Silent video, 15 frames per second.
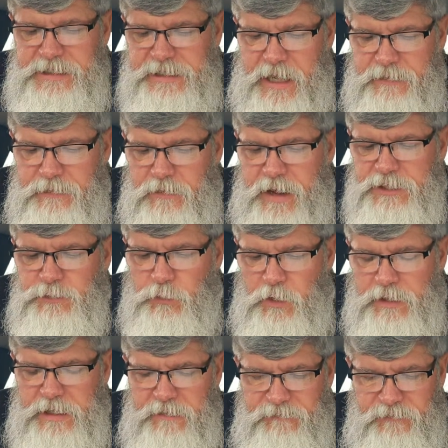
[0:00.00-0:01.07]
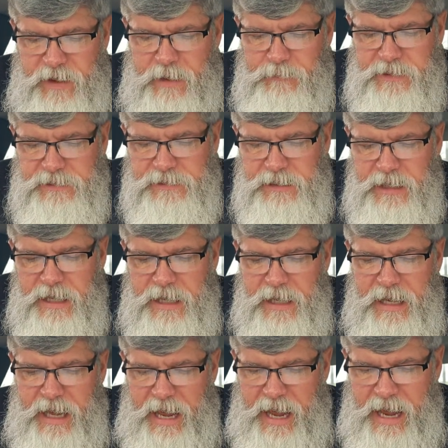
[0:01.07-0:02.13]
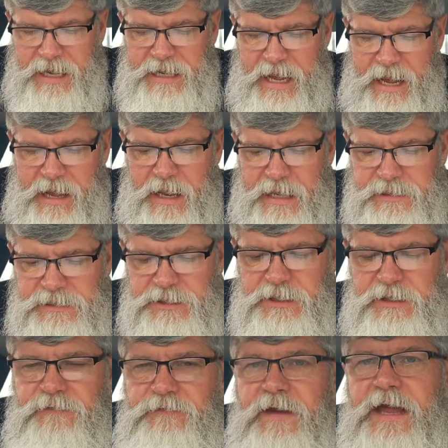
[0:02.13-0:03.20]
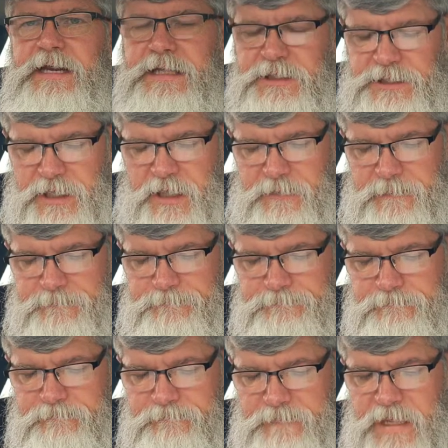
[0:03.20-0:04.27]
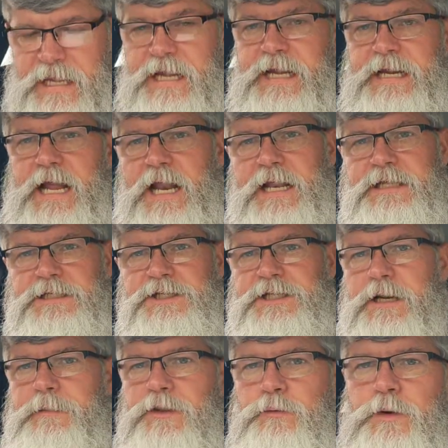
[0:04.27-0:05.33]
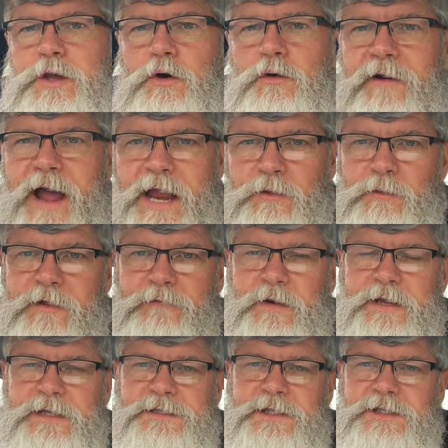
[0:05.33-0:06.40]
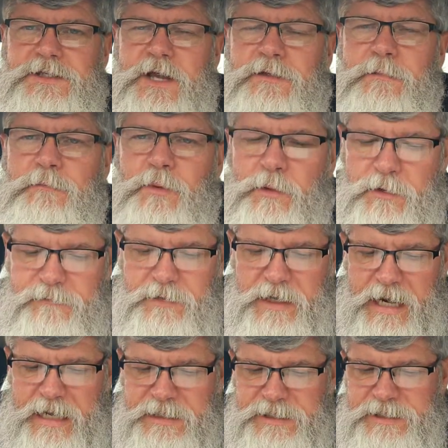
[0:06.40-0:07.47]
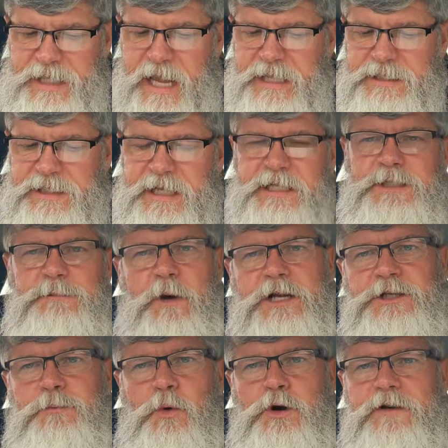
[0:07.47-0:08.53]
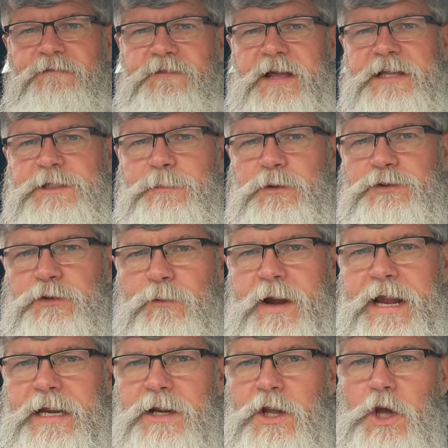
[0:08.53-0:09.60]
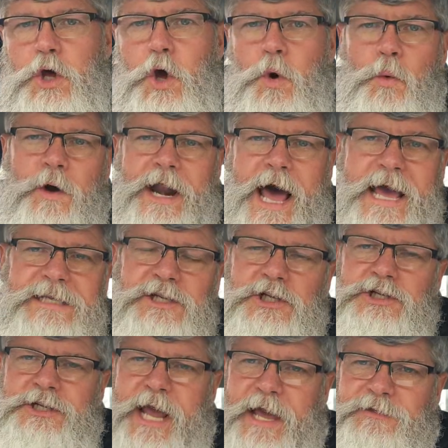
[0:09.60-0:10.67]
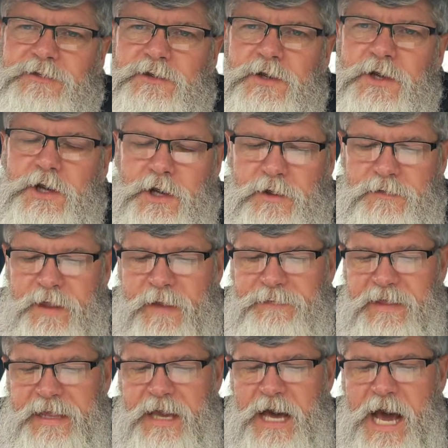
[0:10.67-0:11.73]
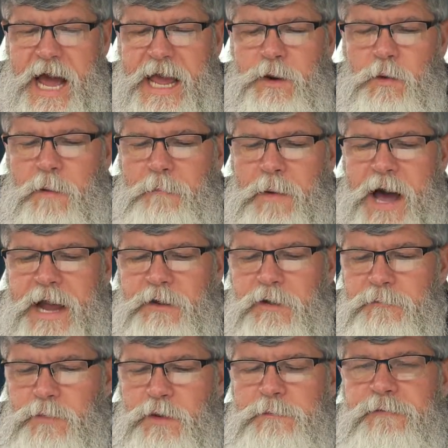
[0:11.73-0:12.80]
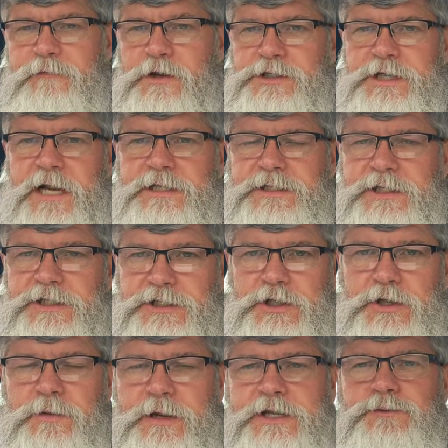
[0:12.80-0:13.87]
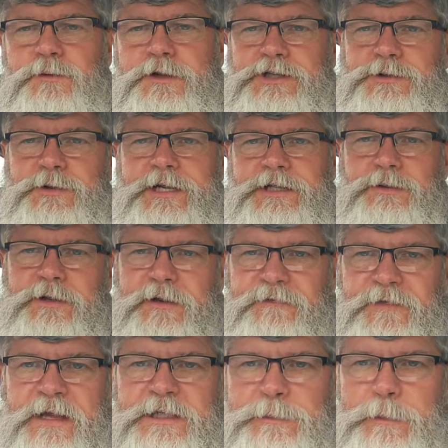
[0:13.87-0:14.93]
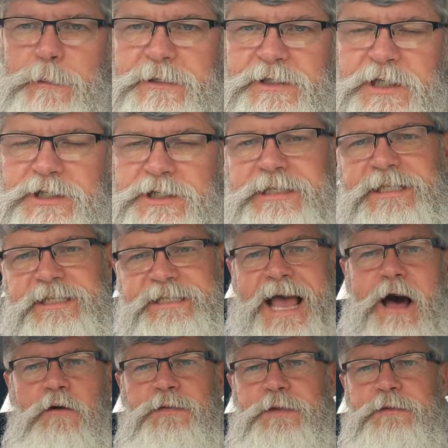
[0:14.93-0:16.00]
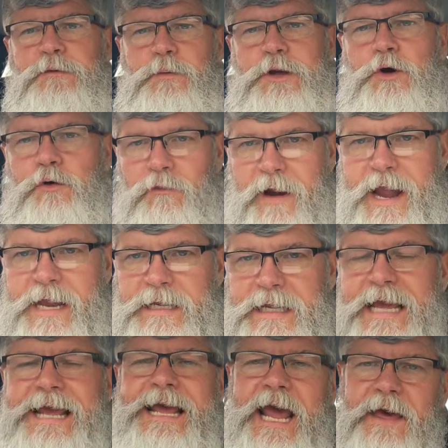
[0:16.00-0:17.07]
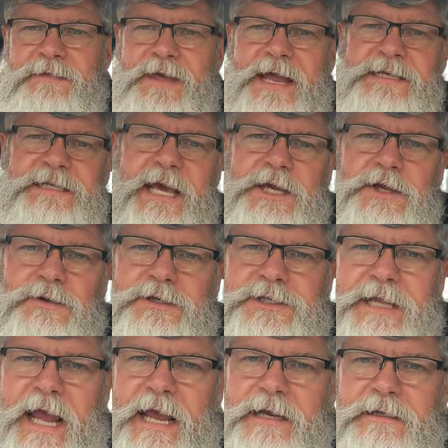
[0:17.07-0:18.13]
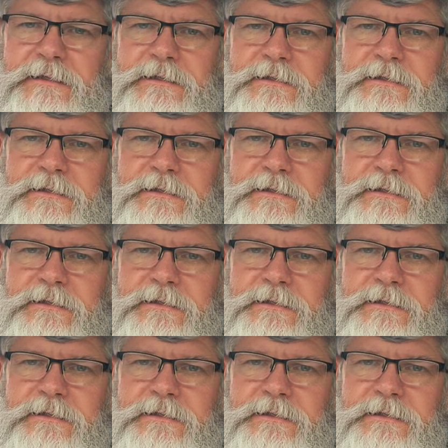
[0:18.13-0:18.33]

together as working families and allies to defend each other. Now, ladies and gentlemen, the Rio Grande River is the southern border of the United States, and it's much more defensible terrain. What I suggest that the Iowa Migrant Movement for Justice do is retreat to a defensible position south of the Rio Grande and then take your stand.